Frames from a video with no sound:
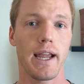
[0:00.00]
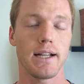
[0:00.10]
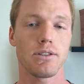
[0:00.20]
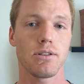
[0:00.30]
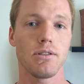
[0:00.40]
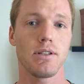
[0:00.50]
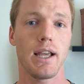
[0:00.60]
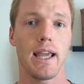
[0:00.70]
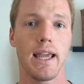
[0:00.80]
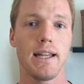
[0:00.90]

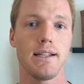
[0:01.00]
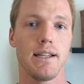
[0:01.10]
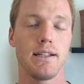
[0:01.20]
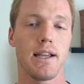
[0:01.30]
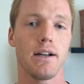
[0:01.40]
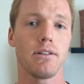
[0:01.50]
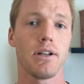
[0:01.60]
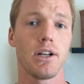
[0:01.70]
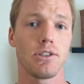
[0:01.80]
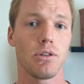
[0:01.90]
answers in detail
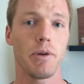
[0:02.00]
so that